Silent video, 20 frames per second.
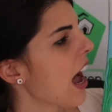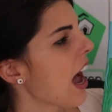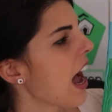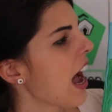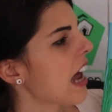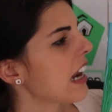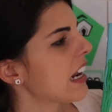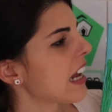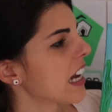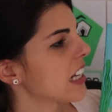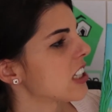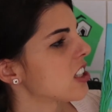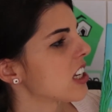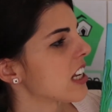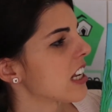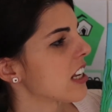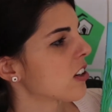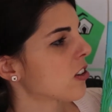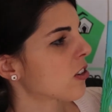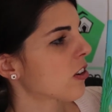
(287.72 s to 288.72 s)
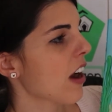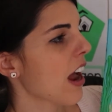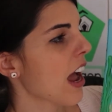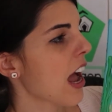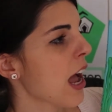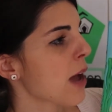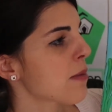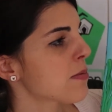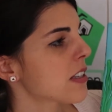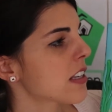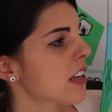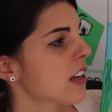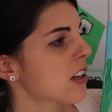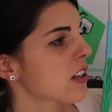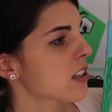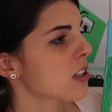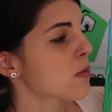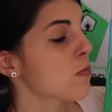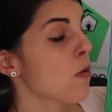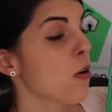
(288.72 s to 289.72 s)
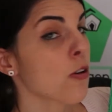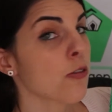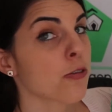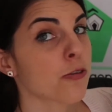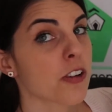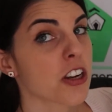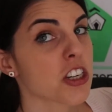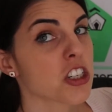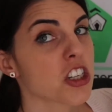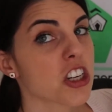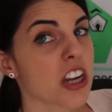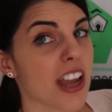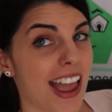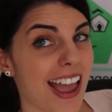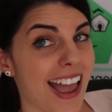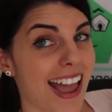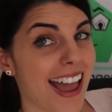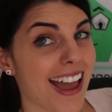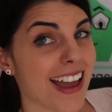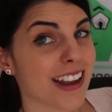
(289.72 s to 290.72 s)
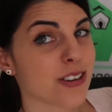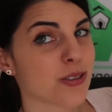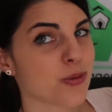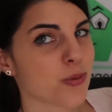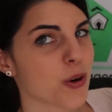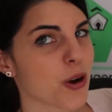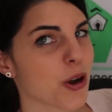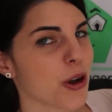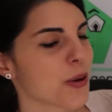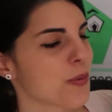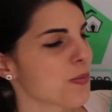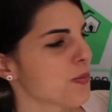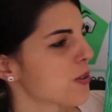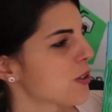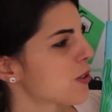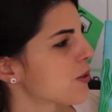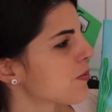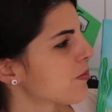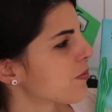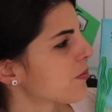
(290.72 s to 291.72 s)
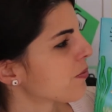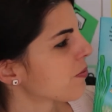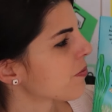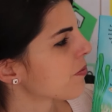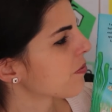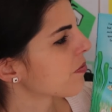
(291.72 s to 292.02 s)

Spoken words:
I like to eat crabs, small fish, and worms.